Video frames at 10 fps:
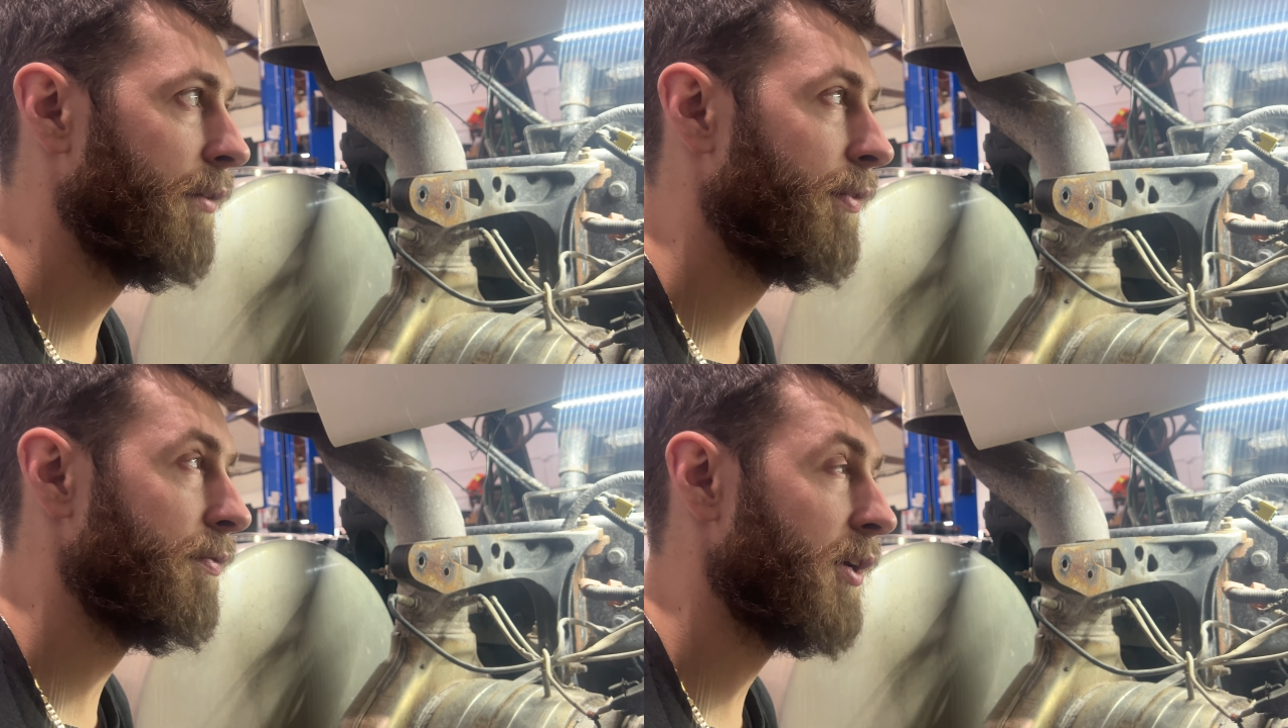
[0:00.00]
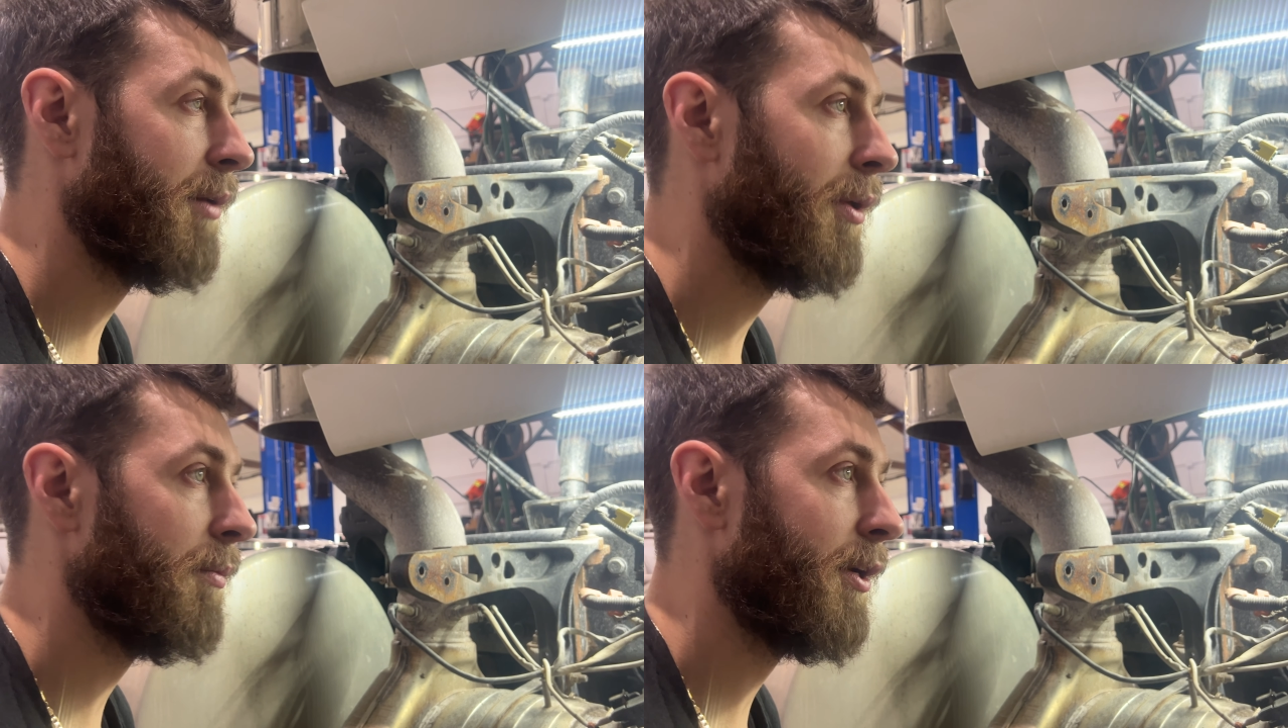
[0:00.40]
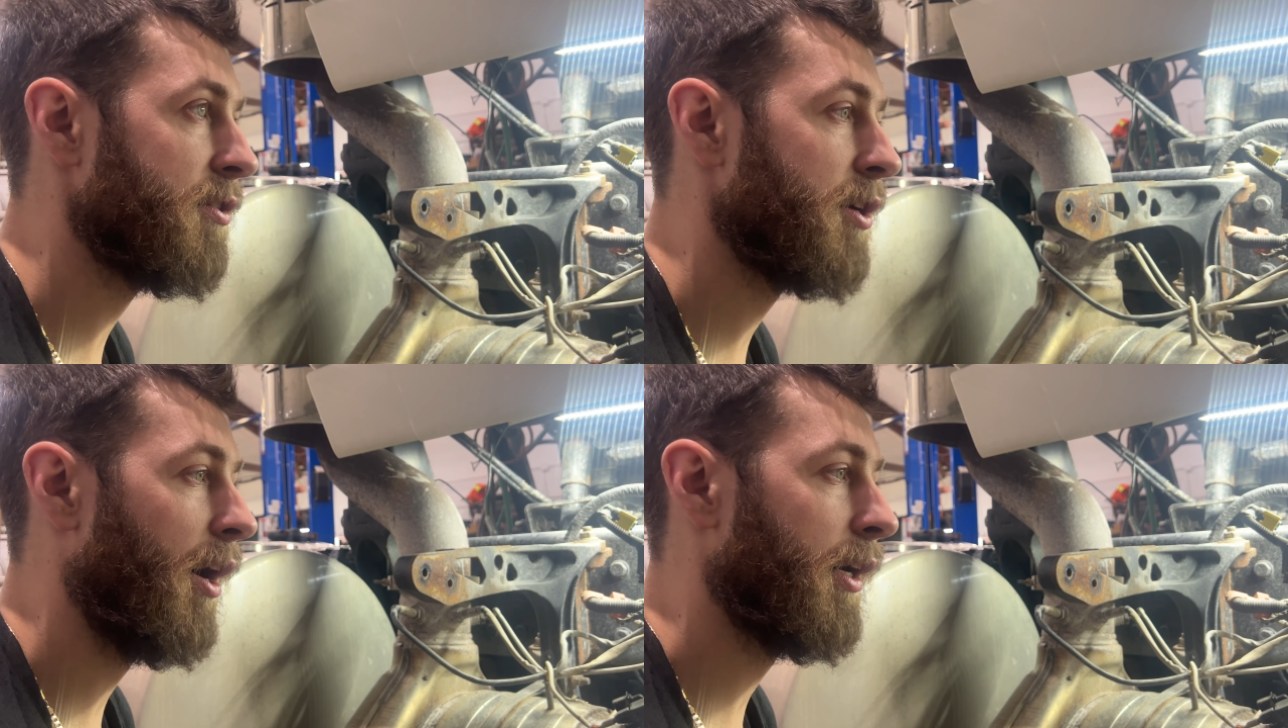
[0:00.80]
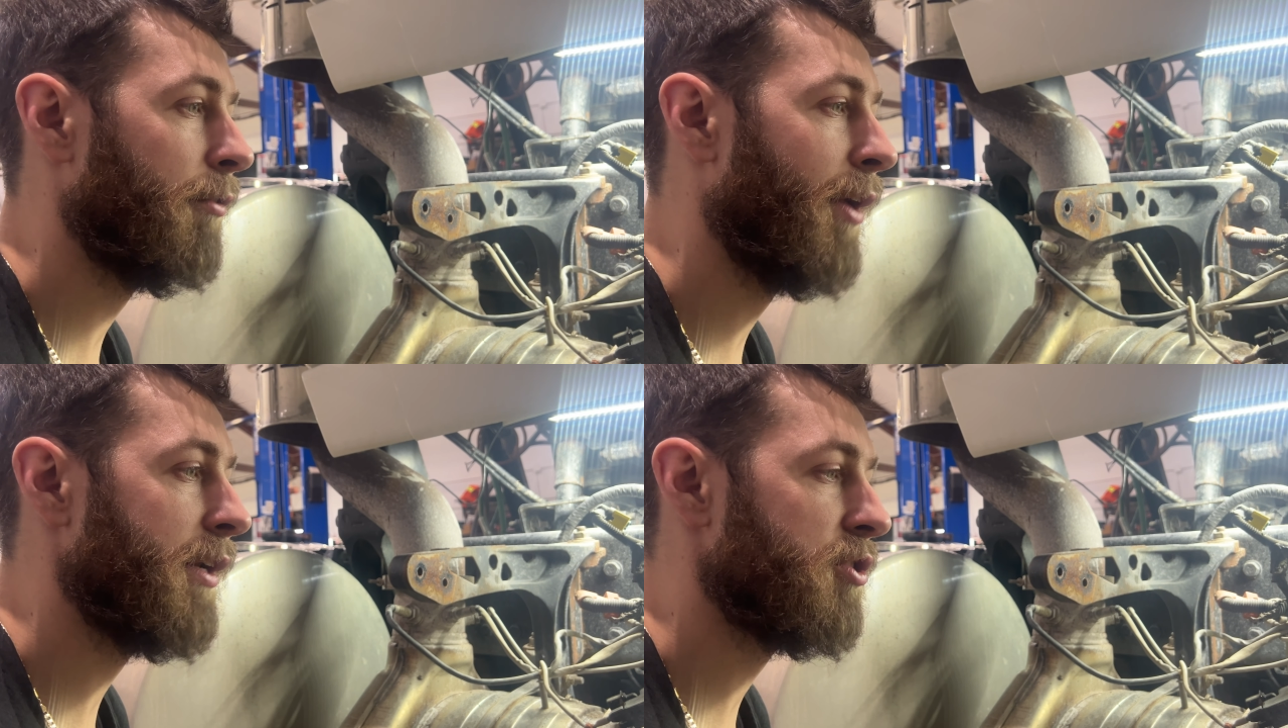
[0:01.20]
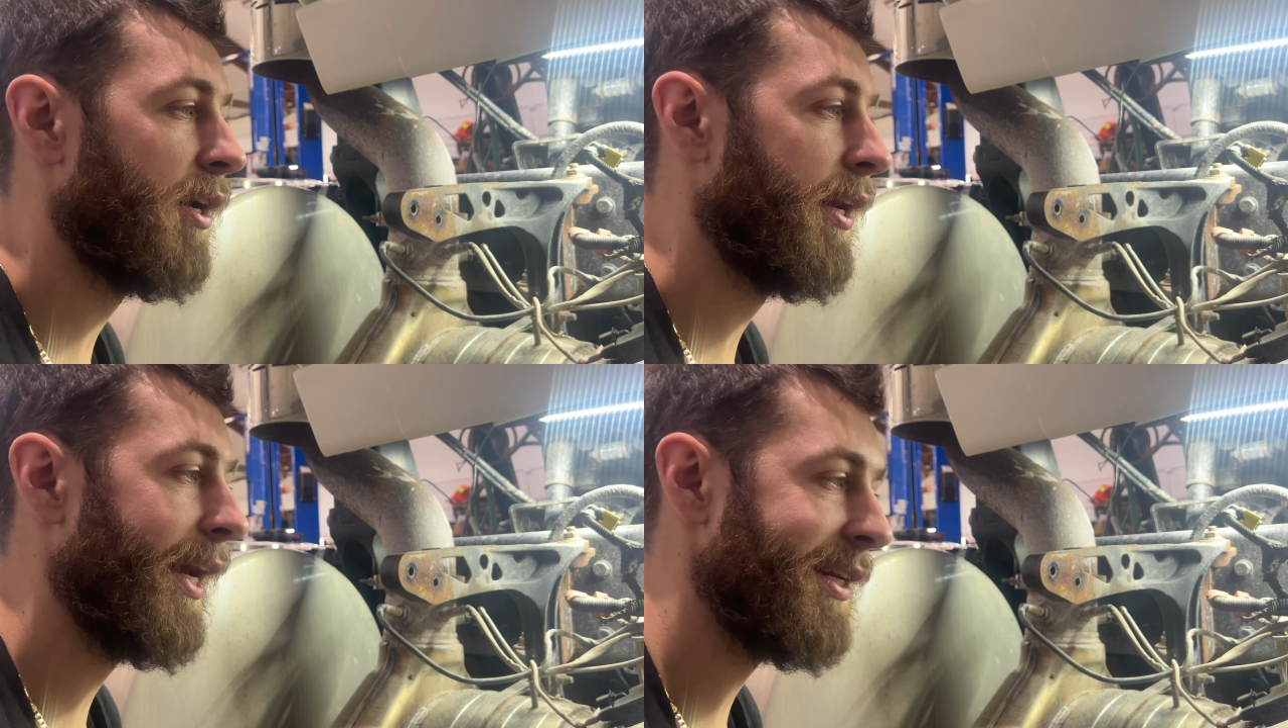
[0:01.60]
15 millimeter socket and wrench,
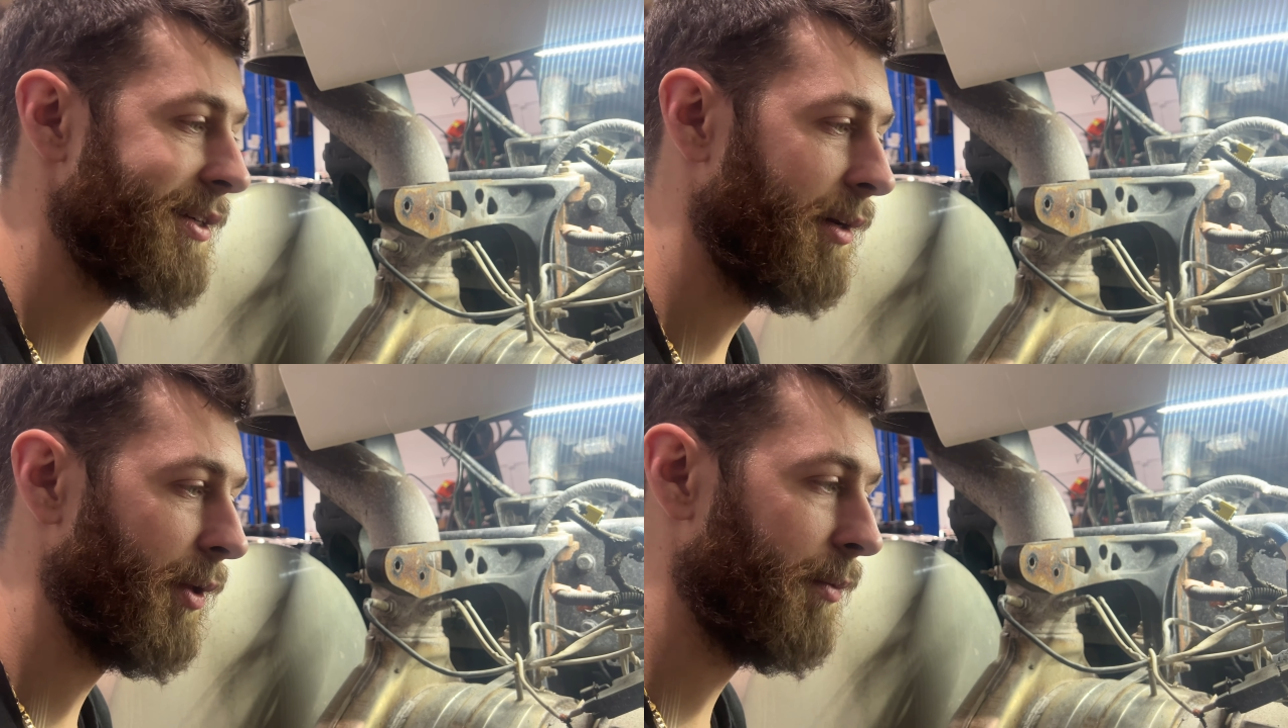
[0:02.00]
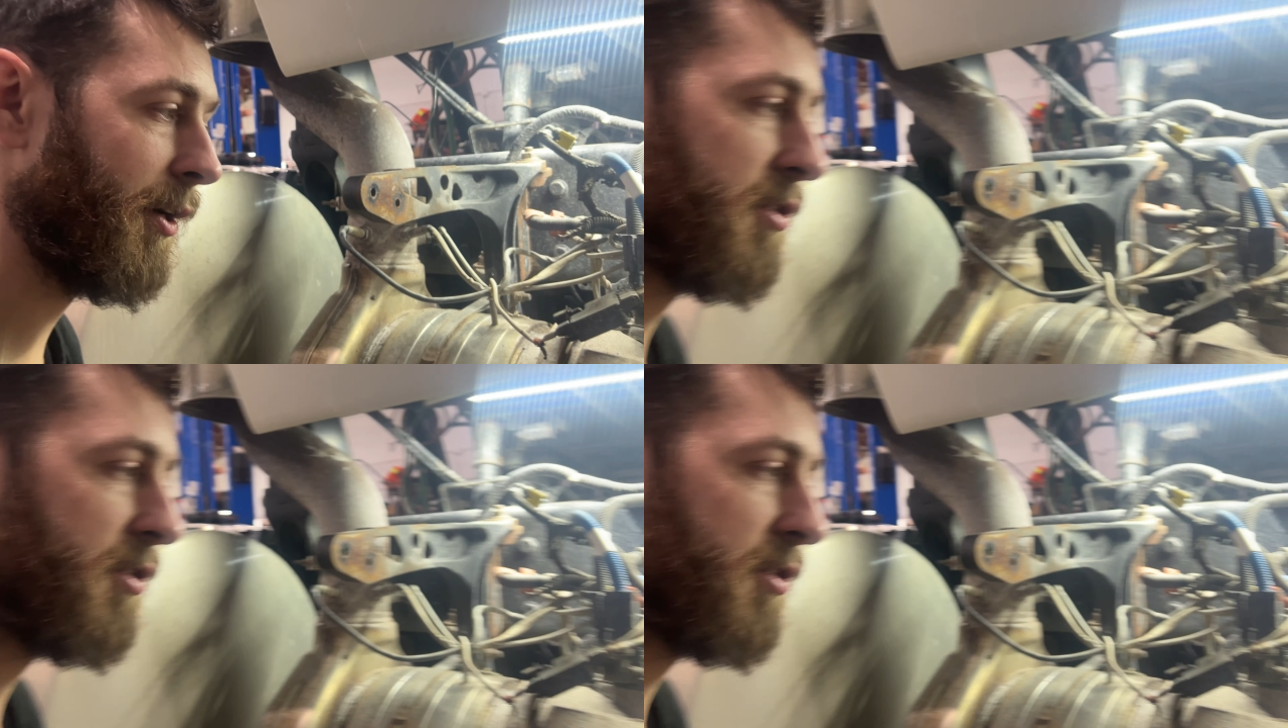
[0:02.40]
and an 18 millimeter